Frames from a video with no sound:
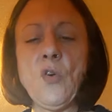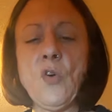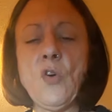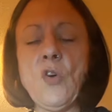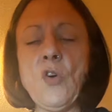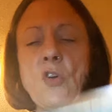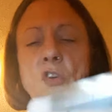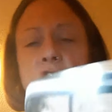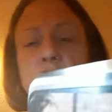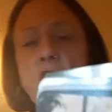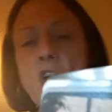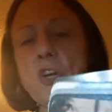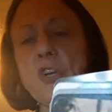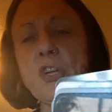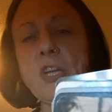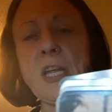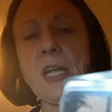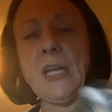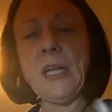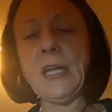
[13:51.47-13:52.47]
or
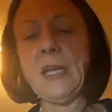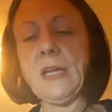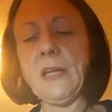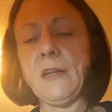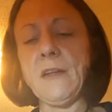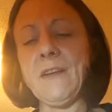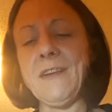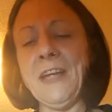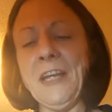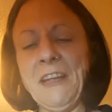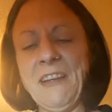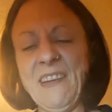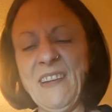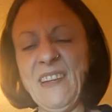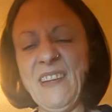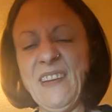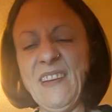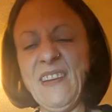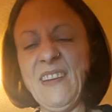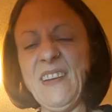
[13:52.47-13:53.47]
dirt digging
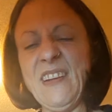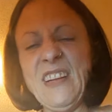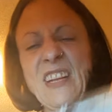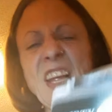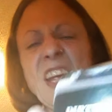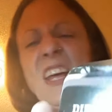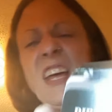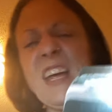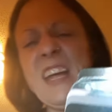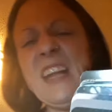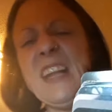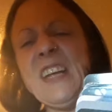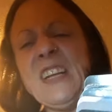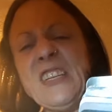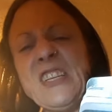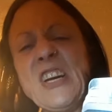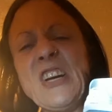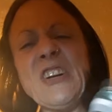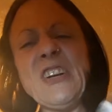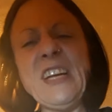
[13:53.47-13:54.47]
and a
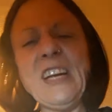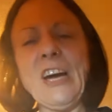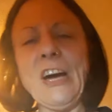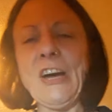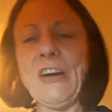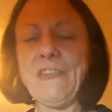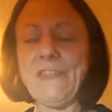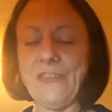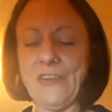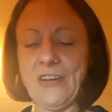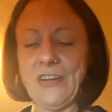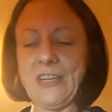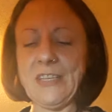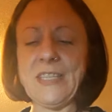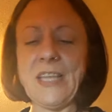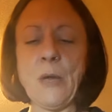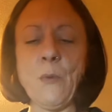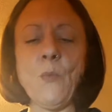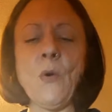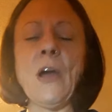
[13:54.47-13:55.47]
dirty offer
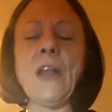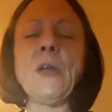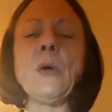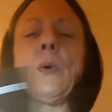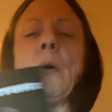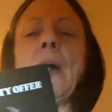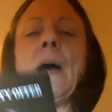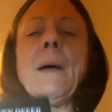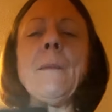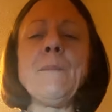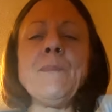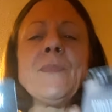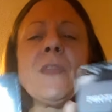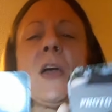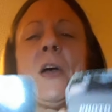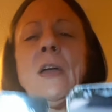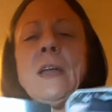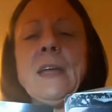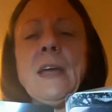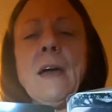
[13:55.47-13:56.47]
because they want to,
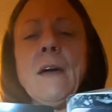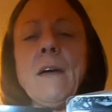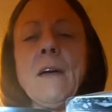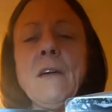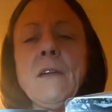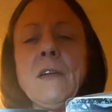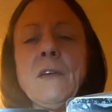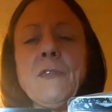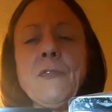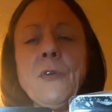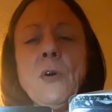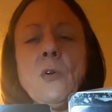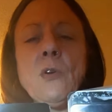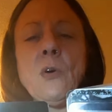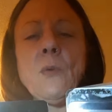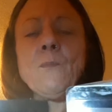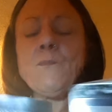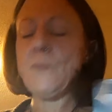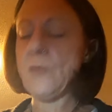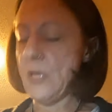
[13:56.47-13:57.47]
and a
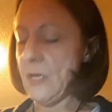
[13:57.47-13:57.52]
photo.